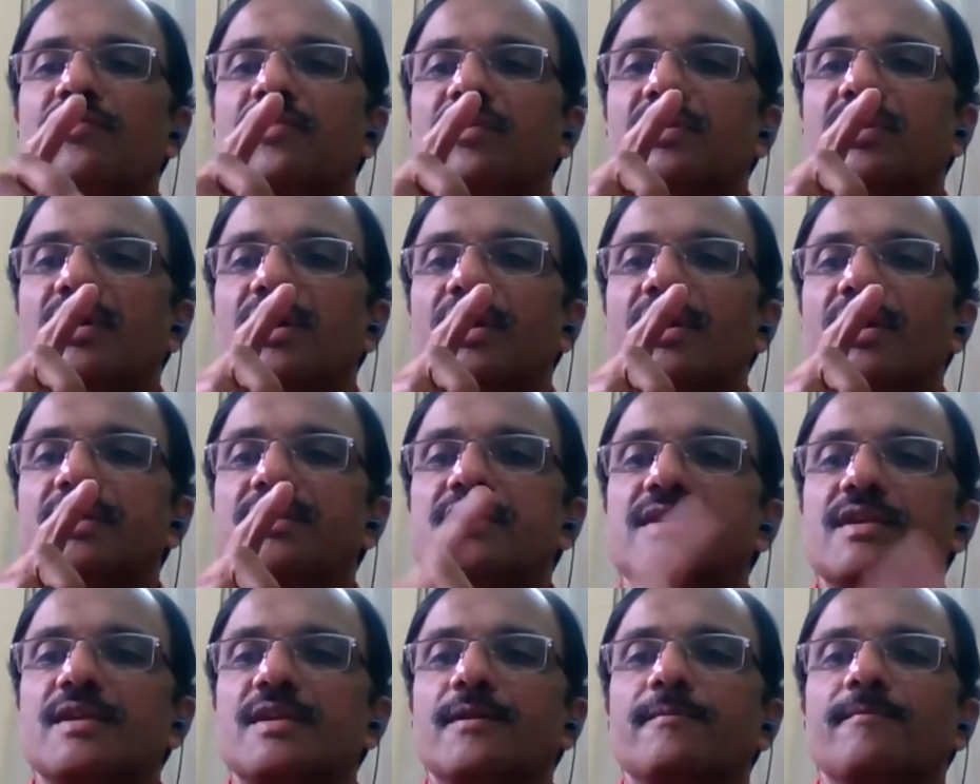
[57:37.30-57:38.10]
which one
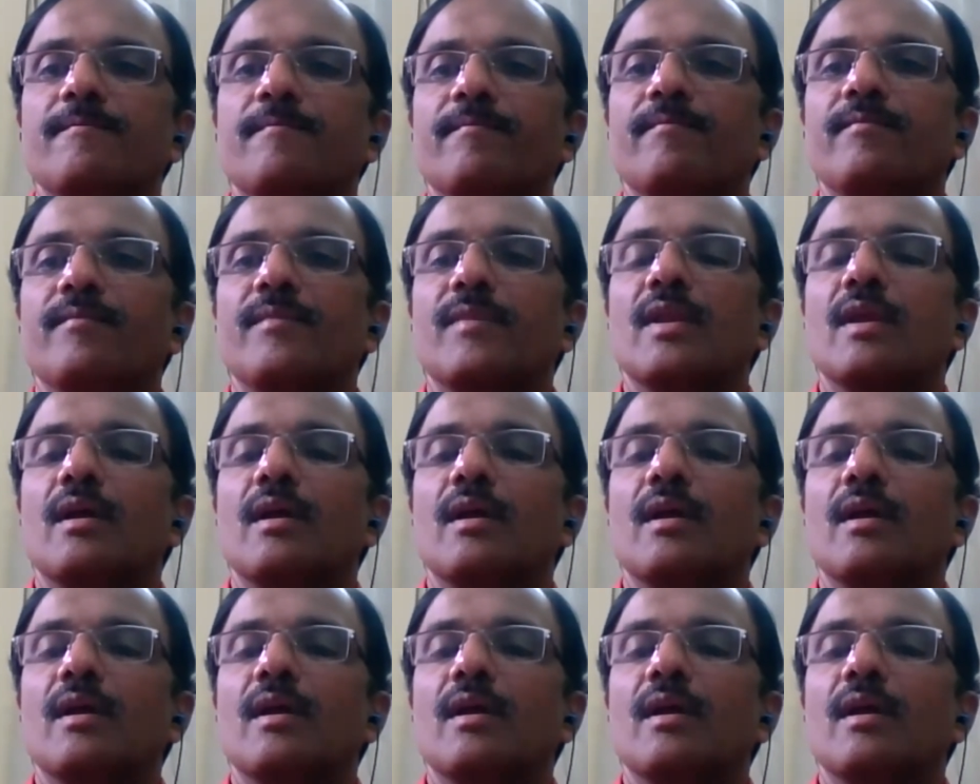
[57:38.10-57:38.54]
that is in